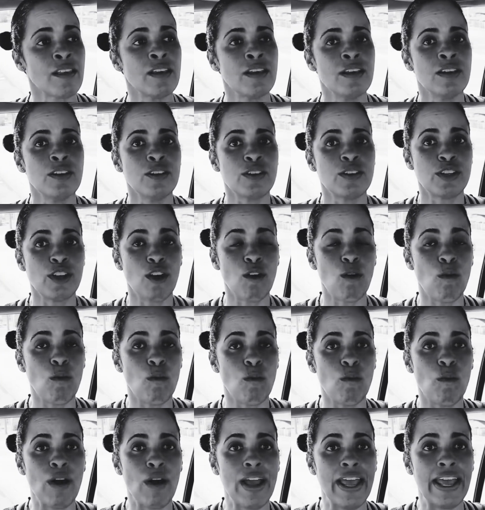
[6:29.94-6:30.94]
So
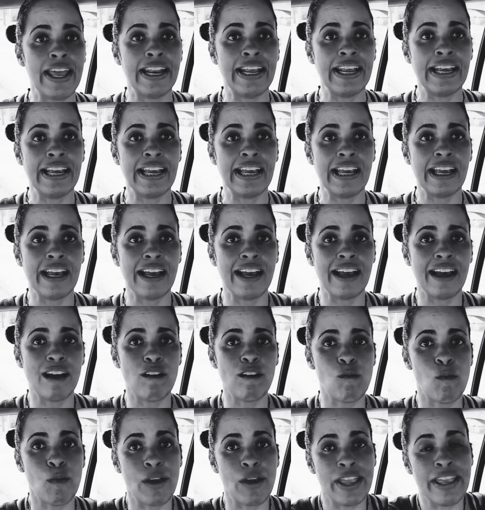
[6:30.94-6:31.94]
when
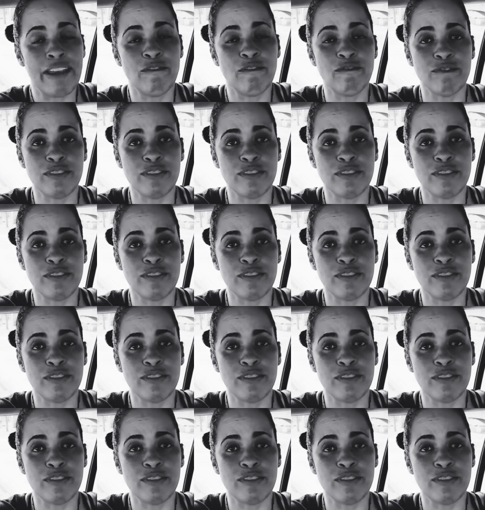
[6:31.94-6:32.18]
we